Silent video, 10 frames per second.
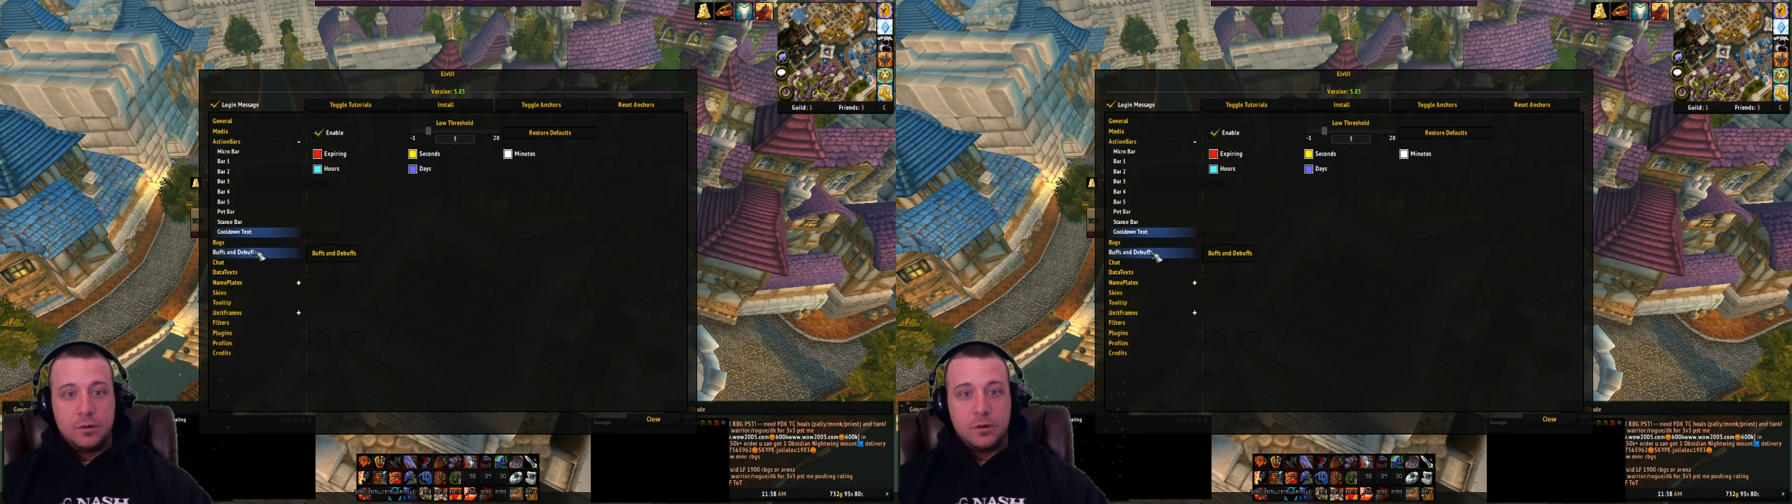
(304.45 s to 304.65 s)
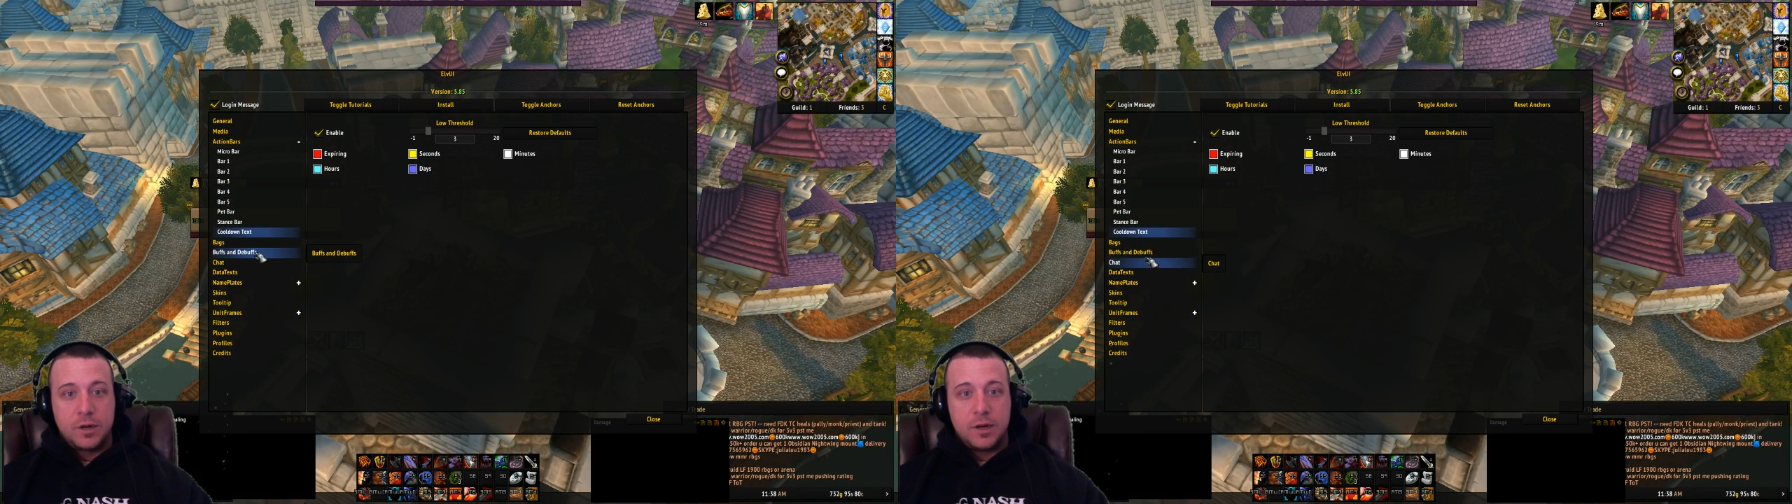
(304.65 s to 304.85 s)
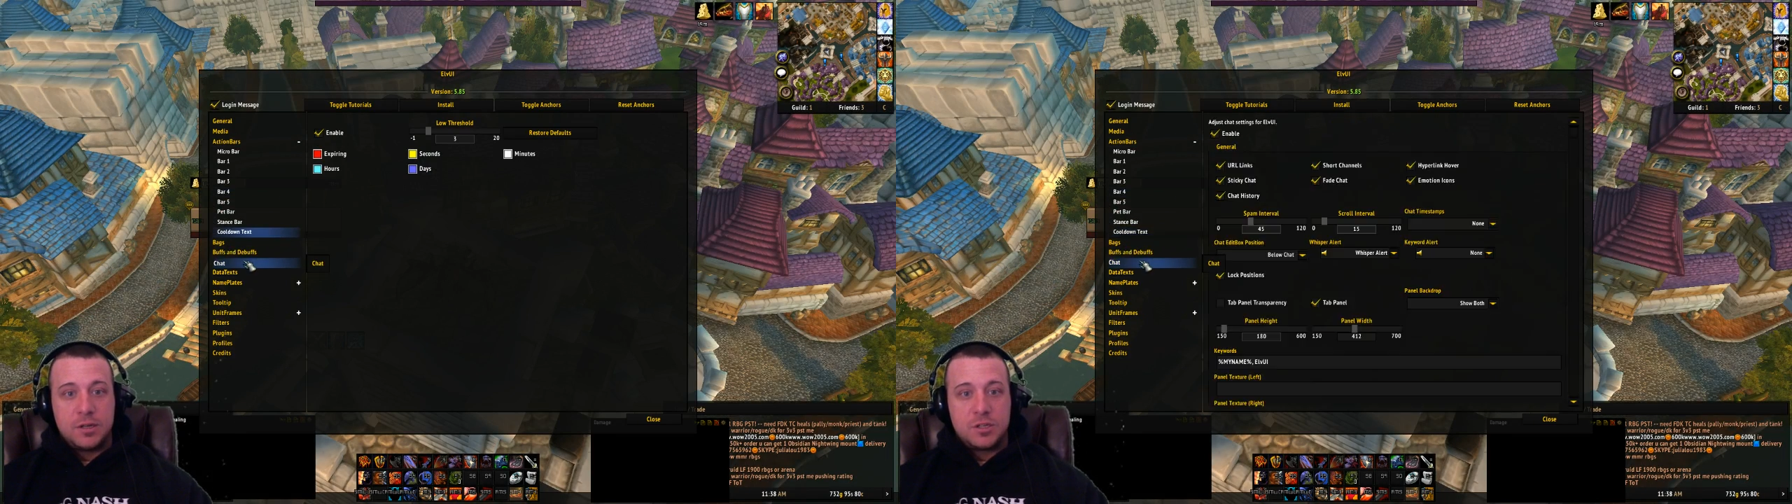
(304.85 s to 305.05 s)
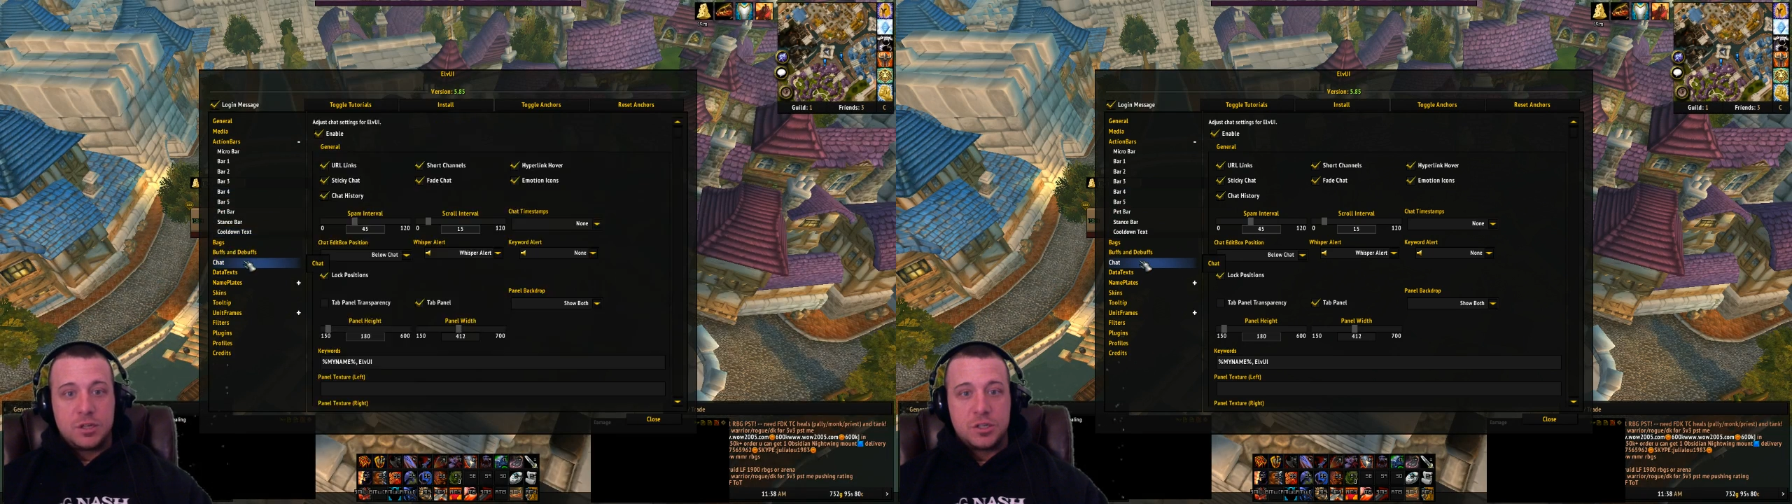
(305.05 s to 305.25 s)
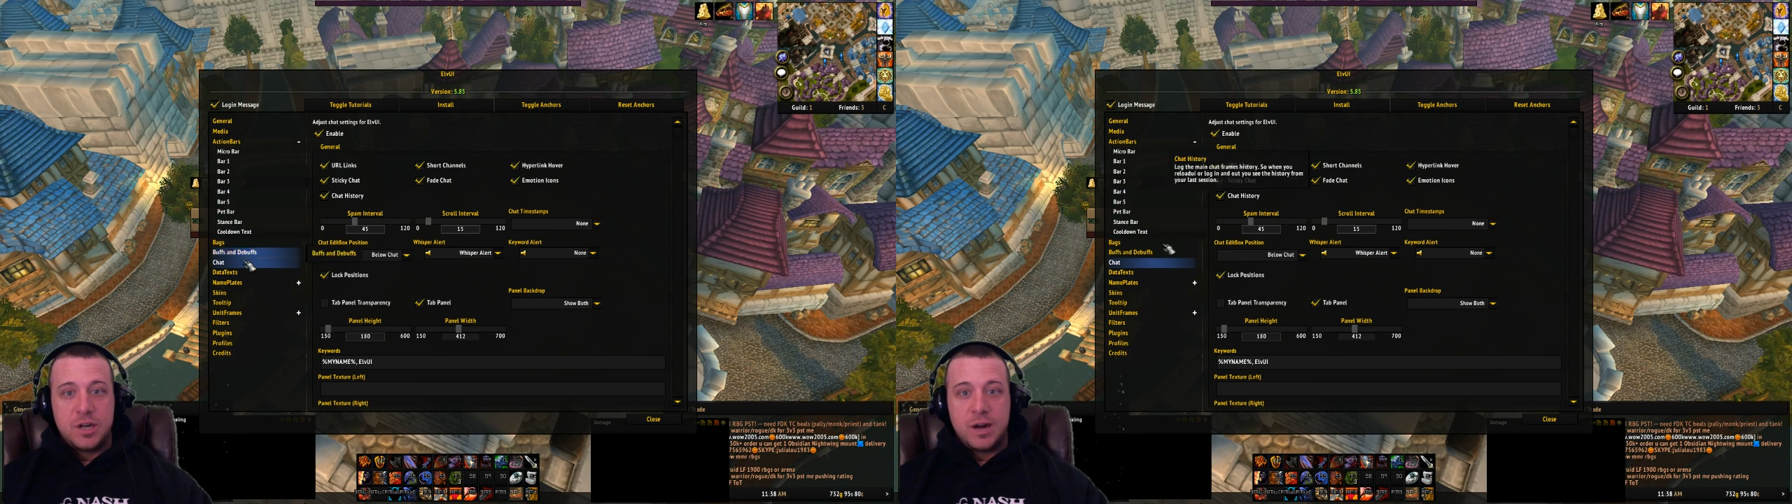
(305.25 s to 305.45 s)
okay, is
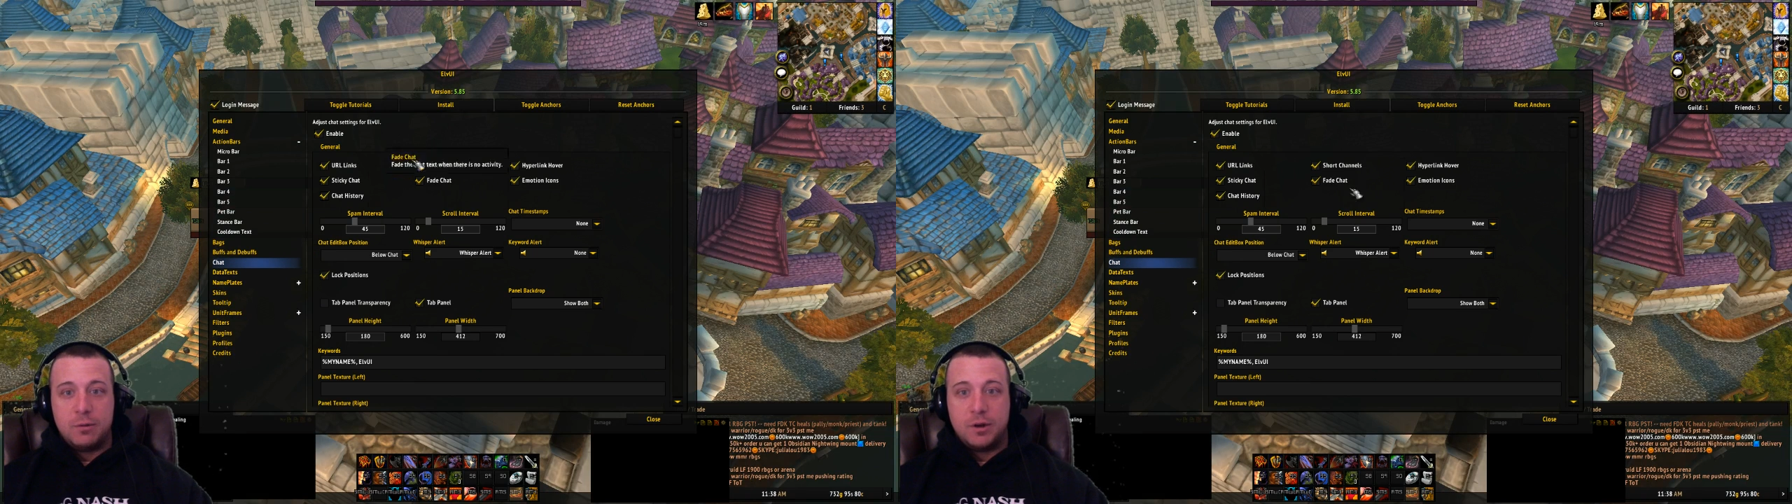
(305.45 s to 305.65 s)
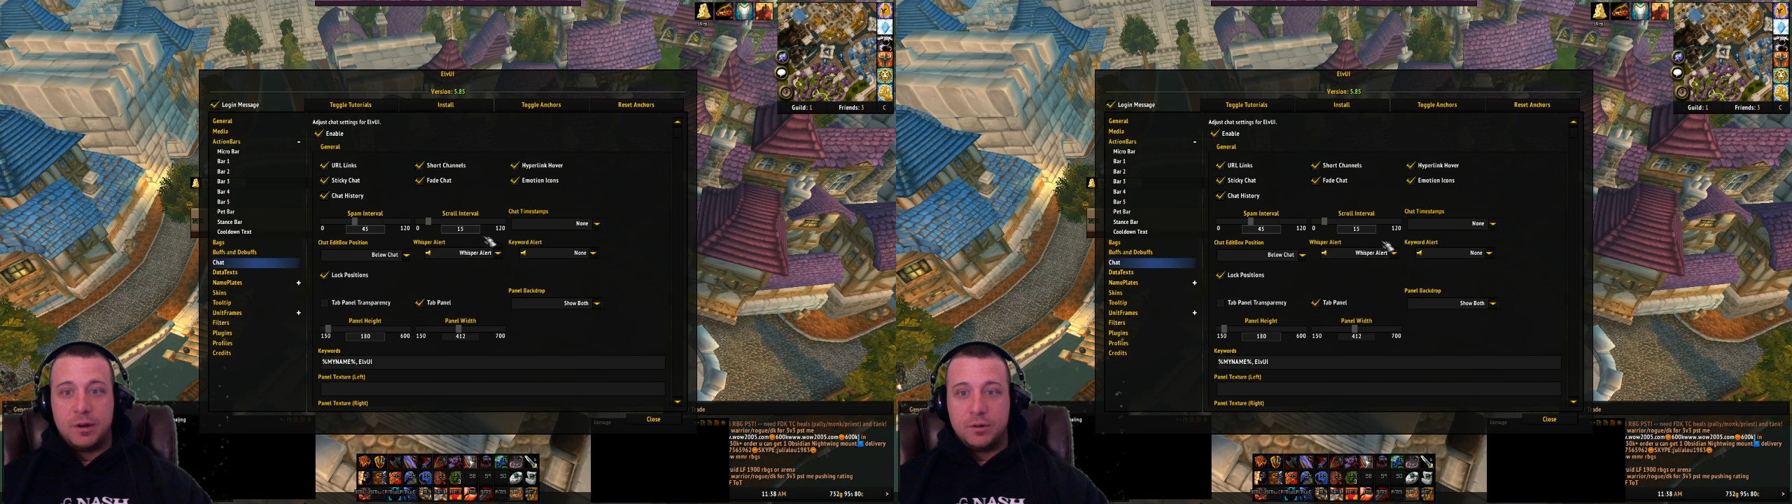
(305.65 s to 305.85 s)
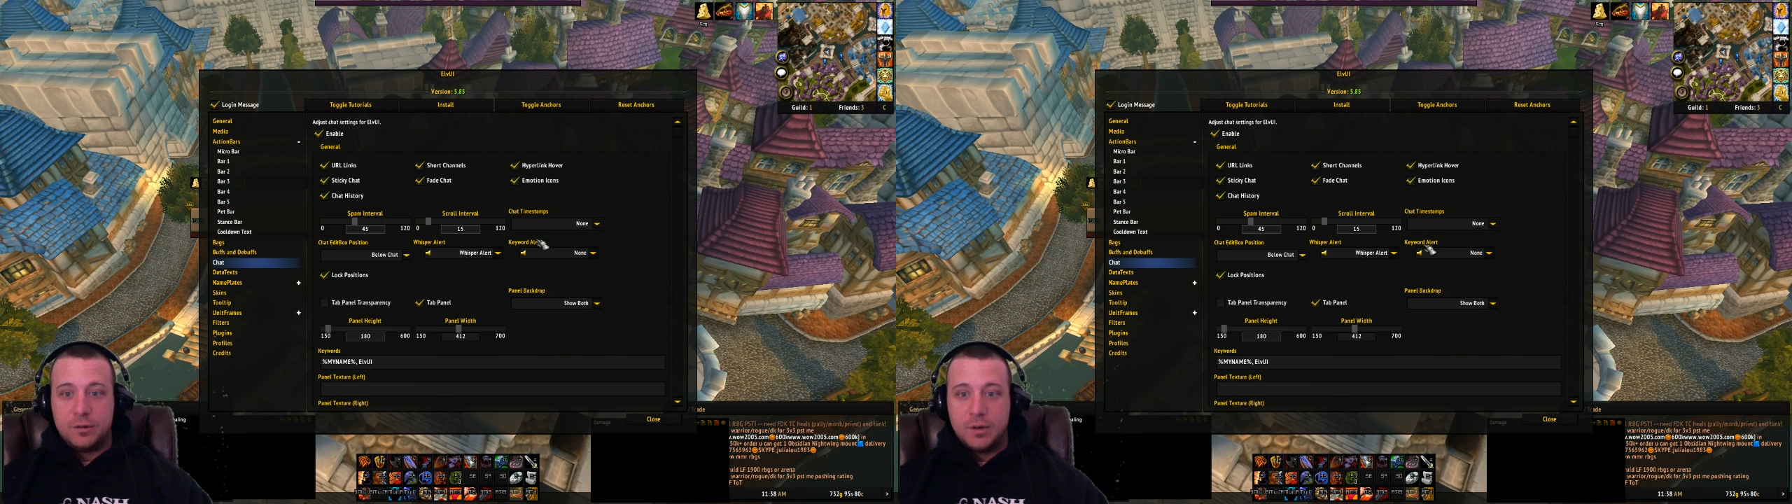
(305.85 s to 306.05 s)
your chat windows.